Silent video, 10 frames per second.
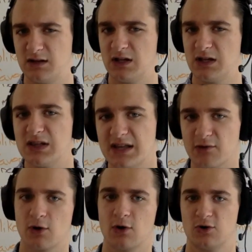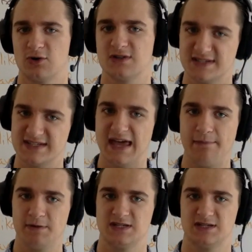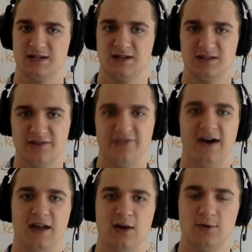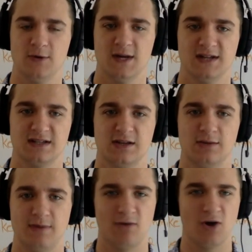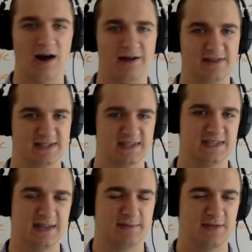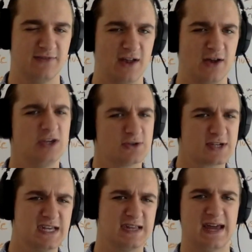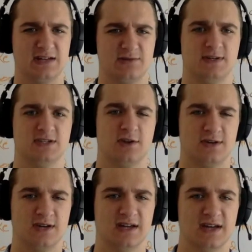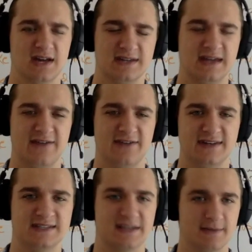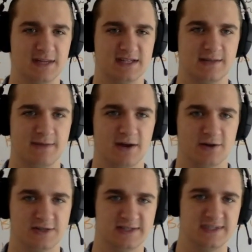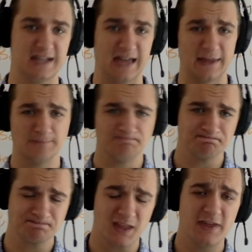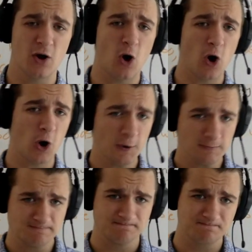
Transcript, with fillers: clearer steps to follow. It's a little bit more obvious the steps to follow. And you'll see that as we start to dive into some of these comparisons together. There are